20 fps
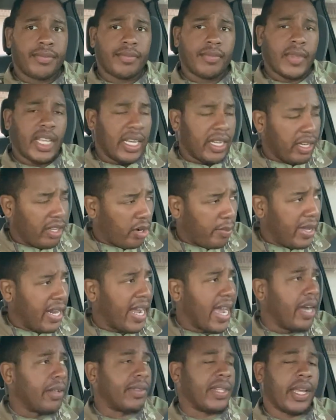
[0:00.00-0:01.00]
They're a little bit
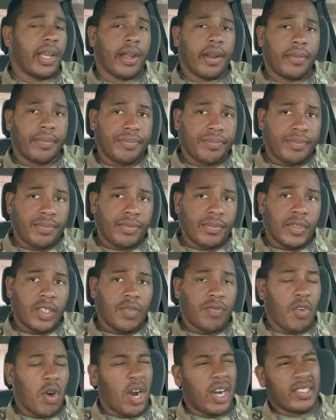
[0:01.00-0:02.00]
out there.
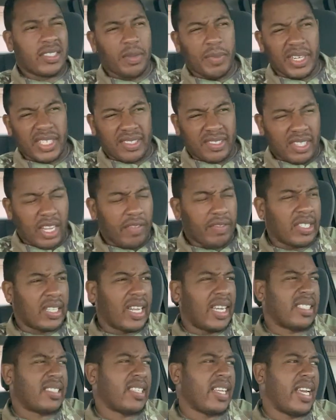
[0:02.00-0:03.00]
As far as some of the stuff that
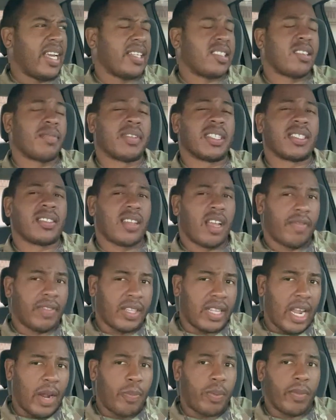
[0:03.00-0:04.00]
they said, some of the stuff that
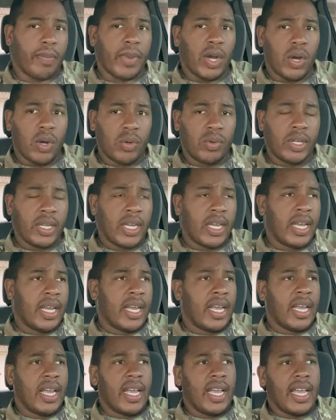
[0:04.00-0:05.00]
they promote.
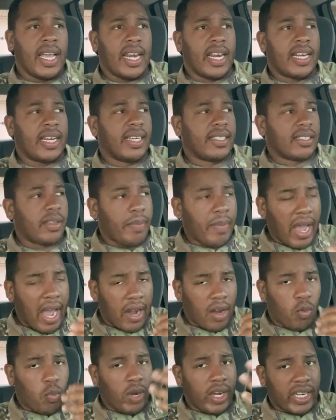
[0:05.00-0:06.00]
And it doesn't
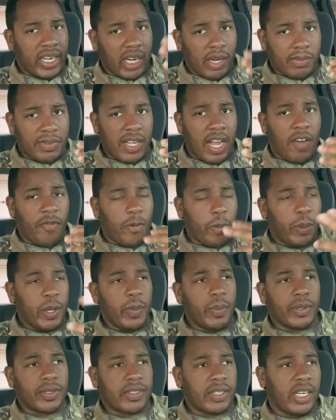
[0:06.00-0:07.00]
matter what comes off of
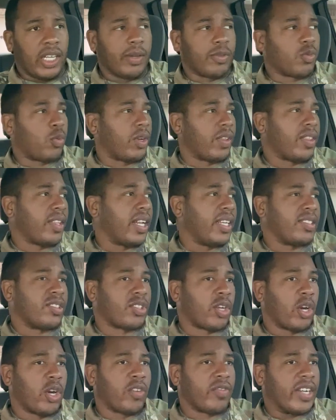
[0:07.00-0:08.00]
people's lips, whether they
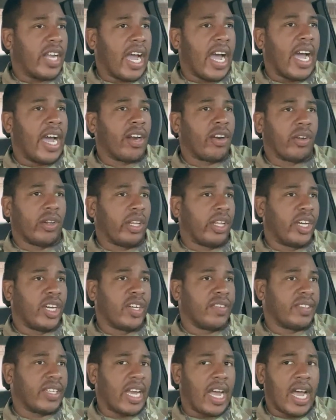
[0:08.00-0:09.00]
serve God or
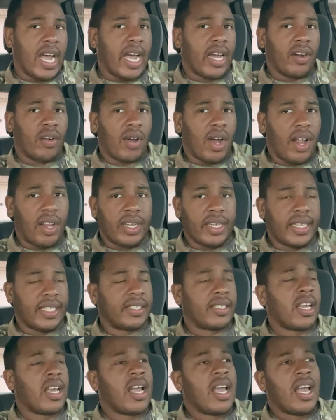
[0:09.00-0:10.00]
love God or all of
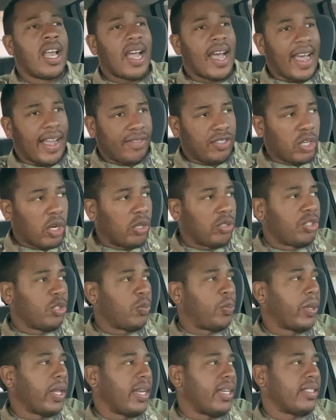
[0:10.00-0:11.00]
this. I've told you
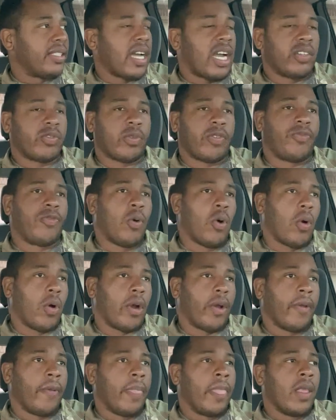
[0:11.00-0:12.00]
plenty times
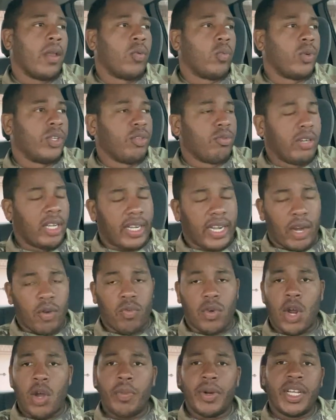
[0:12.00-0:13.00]
before, when you look at
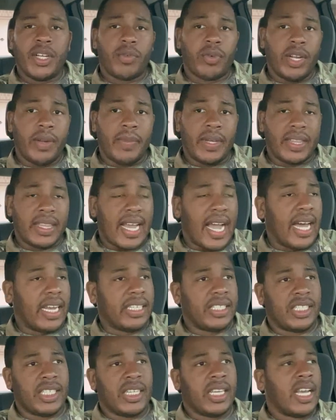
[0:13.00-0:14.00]
Roman and Greek
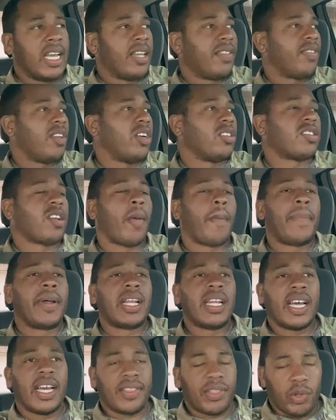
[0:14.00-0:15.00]
mythology, there's a
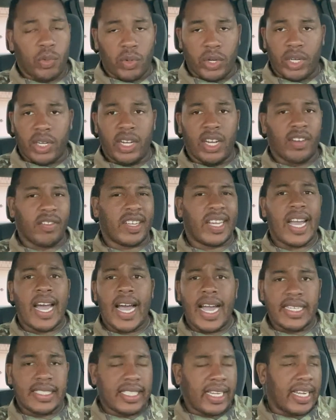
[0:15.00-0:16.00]
plethora of
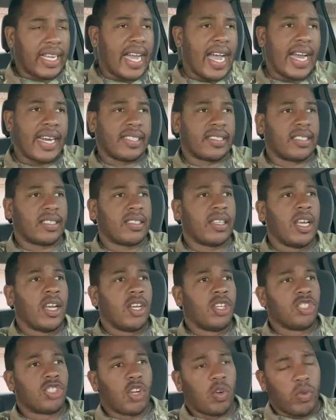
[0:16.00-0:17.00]
gods and goddesses.
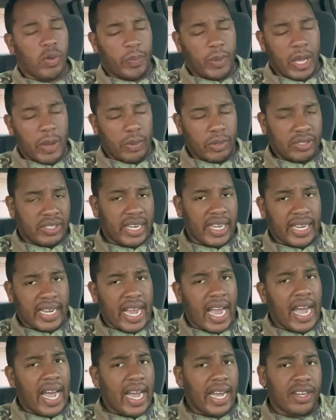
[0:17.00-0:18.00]
So when people say
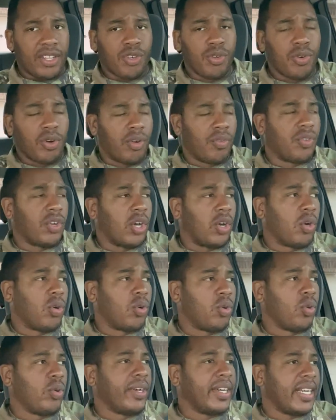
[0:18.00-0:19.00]
God, you don't know
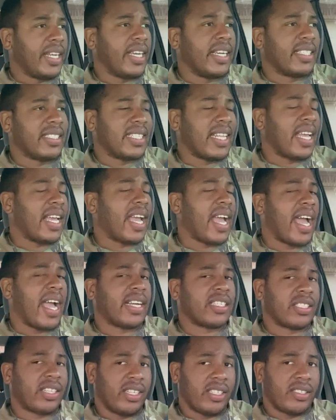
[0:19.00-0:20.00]
who it is they
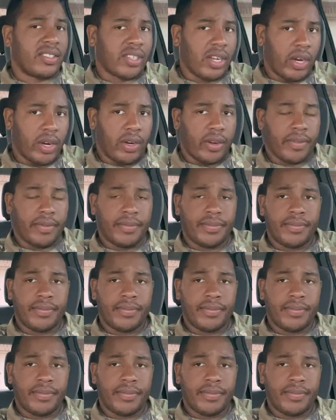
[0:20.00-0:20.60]
actually serve.